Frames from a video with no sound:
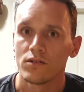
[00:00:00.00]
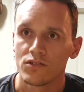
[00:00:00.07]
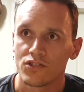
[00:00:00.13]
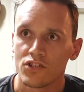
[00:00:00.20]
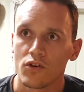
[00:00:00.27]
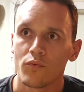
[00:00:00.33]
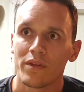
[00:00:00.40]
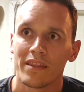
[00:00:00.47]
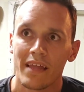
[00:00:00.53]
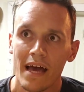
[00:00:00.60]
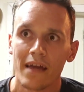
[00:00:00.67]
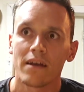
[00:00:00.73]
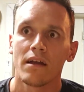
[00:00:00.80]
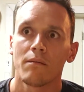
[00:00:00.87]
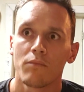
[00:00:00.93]
So with
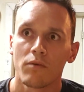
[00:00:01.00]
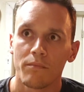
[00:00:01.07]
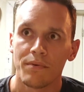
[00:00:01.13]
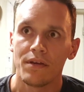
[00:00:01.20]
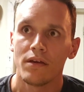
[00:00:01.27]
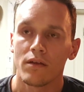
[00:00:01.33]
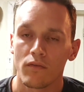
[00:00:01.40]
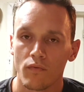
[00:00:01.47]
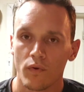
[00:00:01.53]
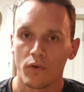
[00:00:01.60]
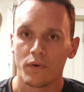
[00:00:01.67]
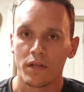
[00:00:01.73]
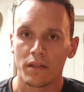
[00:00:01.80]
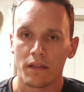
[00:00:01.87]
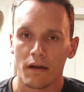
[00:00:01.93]
that number being
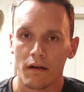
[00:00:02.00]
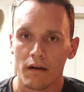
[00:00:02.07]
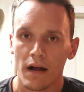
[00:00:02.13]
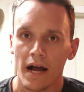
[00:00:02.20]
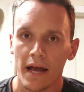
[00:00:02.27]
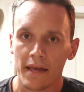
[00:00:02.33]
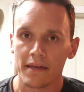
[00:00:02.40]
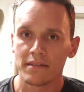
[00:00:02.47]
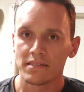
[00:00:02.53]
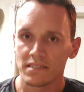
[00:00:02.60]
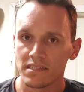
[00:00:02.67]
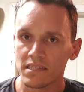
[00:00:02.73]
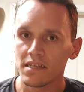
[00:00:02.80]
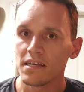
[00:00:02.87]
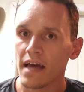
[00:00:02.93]
thrown in there, I can
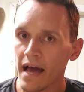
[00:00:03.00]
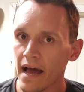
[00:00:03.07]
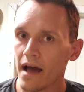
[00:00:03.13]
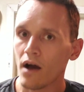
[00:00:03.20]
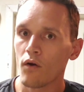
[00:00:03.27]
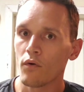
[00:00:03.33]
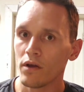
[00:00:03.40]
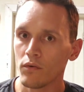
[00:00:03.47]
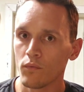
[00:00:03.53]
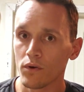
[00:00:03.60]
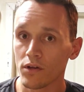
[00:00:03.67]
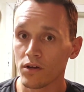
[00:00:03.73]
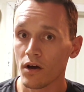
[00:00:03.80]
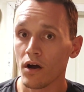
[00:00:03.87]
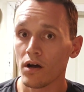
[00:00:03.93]
see how it
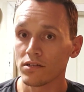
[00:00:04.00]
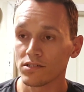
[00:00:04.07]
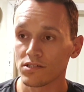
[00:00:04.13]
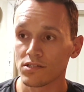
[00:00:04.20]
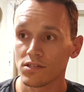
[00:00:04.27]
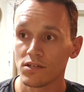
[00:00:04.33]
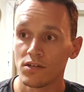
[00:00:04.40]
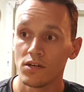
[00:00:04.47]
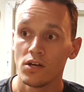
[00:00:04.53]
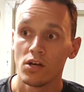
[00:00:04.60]
would cost